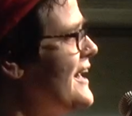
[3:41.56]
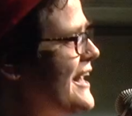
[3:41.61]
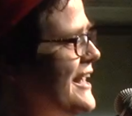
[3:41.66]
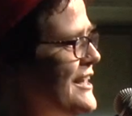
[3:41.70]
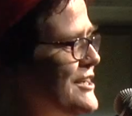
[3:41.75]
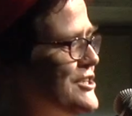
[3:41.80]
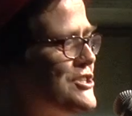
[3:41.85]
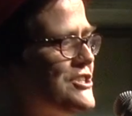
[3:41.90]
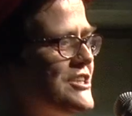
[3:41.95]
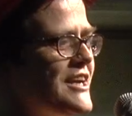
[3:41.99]

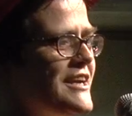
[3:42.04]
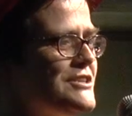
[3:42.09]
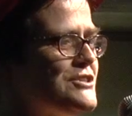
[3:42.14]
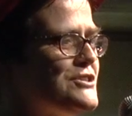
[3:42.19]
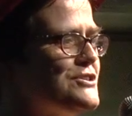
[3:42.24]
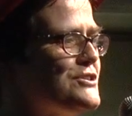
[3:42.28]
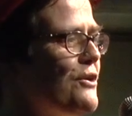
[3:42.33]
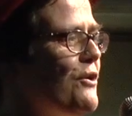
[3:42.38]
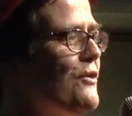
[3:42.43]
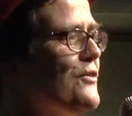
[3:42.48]
He
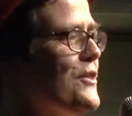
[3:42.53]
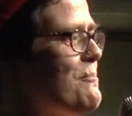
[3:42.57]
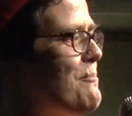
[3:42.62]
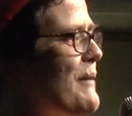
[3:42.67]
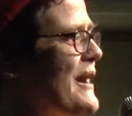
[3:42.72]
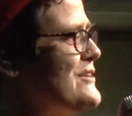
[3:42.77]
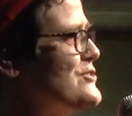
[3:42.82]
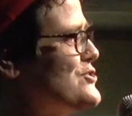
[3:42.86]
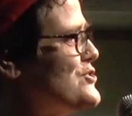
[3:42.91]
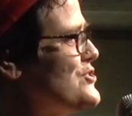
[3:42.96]
sits on the
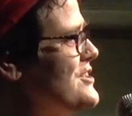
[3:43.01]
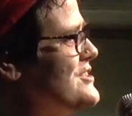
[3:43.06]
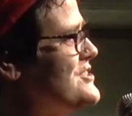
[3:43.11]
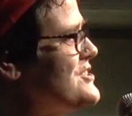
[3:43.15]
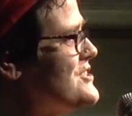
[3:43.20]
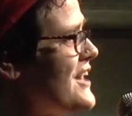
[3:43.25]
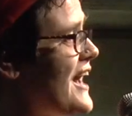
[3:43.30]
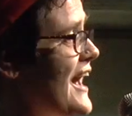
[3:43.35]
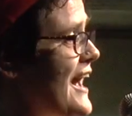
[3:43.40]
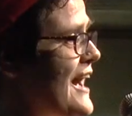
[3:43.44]

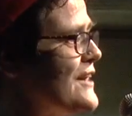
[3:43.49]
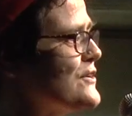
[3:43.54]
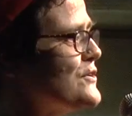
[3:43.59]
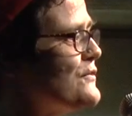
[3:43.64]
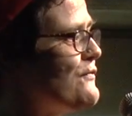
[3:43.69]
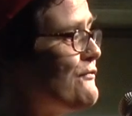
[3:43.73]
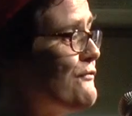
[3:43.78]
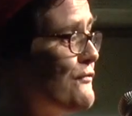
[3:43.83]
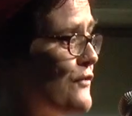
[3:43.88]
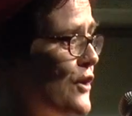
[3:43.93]
benches at
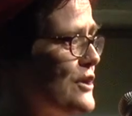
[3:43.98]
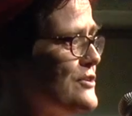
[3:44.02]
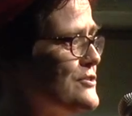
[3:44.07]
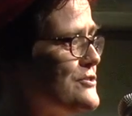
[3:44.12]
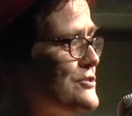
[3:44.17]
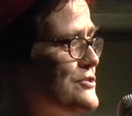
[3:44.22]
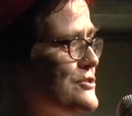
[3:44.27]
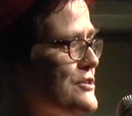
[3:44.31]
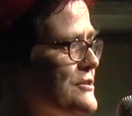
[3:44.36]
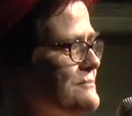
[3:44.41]

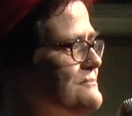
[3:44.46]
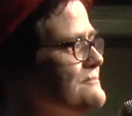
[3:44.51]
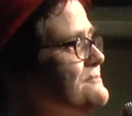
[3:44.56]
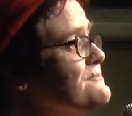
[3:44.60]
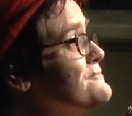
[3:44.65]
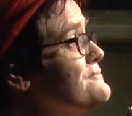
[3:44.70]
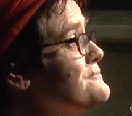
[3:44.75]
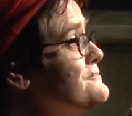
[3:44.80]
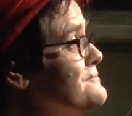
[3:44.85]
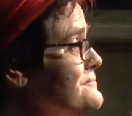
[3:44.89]
front.
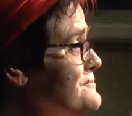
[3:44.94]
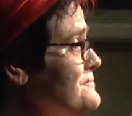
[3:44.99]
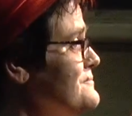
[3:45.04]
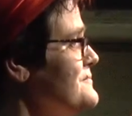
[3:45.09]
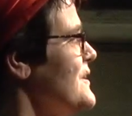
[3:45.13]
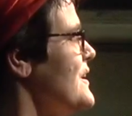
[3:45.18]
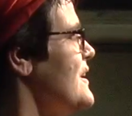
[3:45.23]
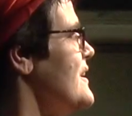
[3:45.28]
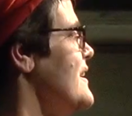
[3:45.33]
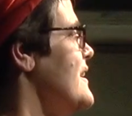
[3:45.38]

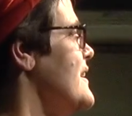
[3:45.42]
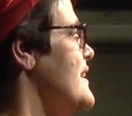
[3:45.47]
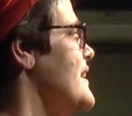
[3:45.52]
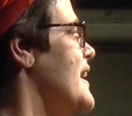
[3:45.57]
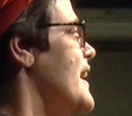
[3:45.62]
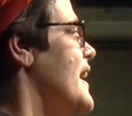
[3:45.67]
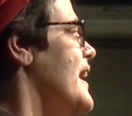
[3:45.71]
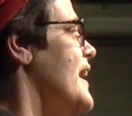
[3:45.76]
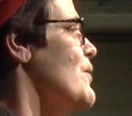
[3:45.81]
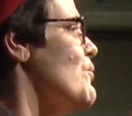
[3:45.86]

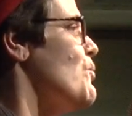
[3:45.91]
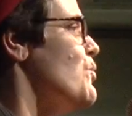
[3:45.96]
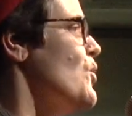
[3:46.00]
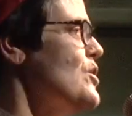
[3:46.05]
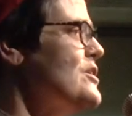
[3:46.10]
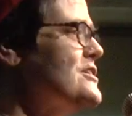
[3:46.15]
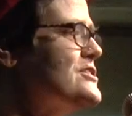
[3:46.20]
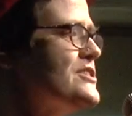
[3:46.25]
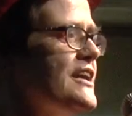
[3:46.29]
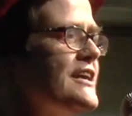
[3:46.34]
It
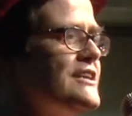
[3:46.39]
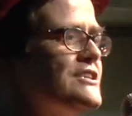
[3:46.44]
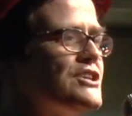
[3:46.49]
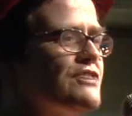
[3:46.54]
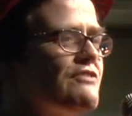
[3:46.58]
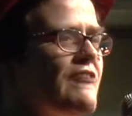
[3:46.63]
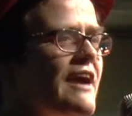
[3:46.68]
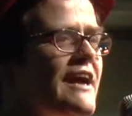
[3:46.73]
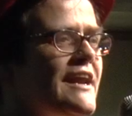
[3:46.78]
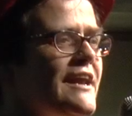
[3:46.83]
would,
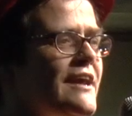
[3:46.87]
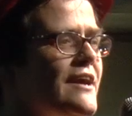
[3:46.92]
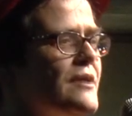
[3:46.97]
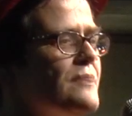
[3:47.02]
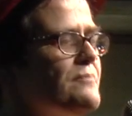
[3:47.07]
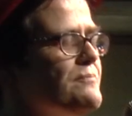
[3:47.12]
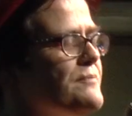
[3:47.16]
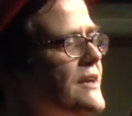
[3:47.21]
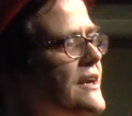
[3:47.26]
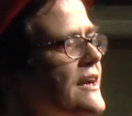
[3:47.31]
inter
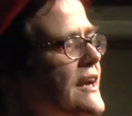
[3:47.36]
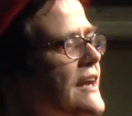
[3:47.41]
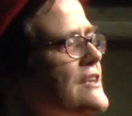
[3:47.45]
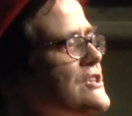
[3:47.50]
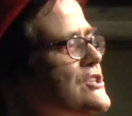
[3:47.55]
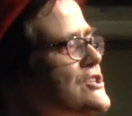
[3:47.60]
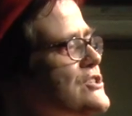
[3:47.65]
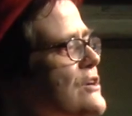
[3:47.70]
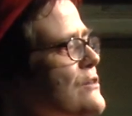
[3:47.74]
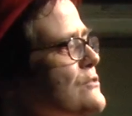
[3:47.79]
alia,
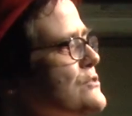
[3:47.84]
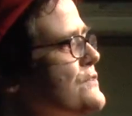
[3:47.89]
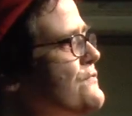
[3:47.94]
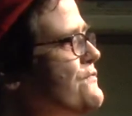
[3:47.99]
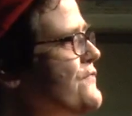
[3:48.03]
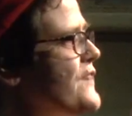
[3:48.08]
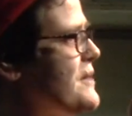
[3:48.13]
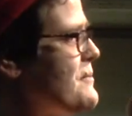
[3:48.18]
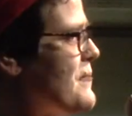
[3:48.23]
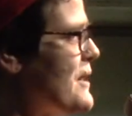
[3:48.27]
insult
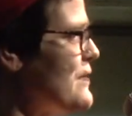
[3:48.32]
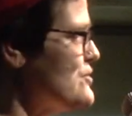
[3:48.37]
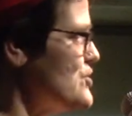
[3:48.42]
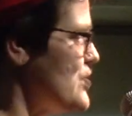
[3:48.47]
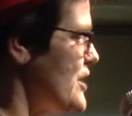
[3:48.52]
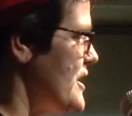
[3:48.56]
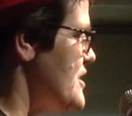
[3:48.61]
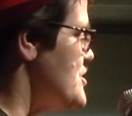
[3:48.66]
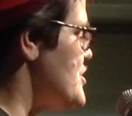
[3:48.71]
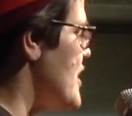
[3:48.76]
female
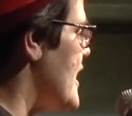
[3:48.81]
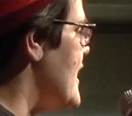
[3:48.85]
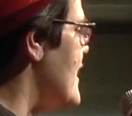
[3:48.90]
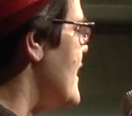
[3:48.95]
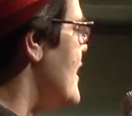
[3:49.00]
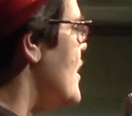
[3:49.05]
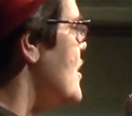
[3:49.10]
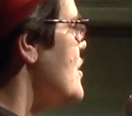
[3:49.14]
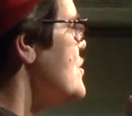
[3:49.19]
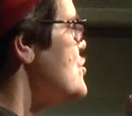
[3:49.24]

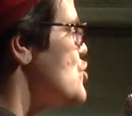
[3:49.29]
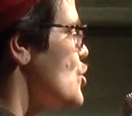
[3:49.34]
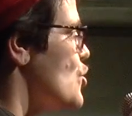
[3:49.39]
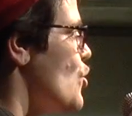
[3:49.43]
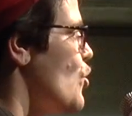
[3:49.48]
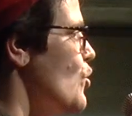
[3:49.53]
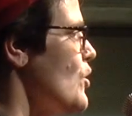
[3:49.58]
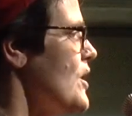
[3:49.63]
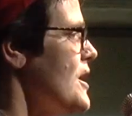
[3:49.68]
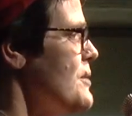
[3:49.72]
genitalia to
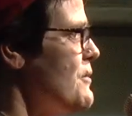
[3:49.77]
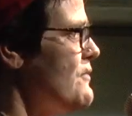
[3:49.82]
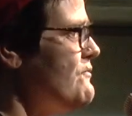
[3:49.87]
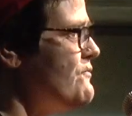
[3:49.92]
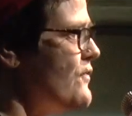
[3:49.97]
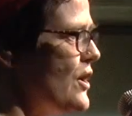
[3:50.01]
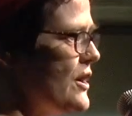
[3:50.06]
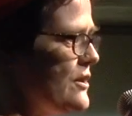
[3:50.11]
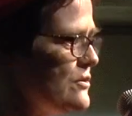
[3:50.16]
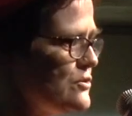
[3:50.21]
call him a
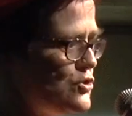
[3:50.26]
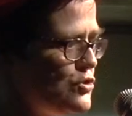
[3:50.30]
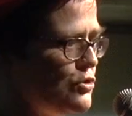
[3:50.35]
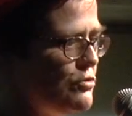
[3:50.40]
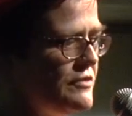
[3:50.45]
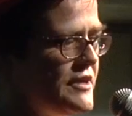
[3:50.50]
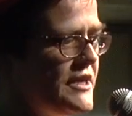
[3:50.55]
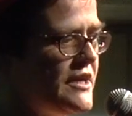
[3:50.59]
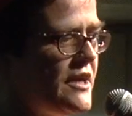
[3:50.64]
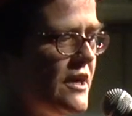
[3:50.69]
vile
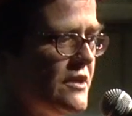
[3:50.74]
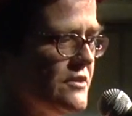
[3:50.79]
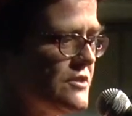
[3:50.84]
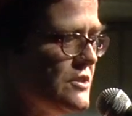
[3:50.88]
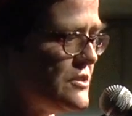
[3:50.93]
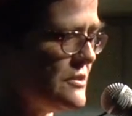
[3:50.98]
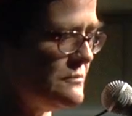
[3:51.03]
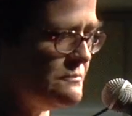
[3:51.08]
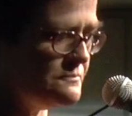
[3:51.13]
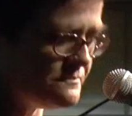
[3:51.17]
Tory
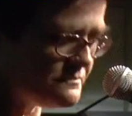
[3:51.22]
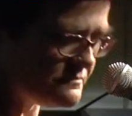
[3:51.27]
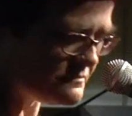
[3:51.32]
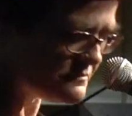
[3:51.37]
cunt.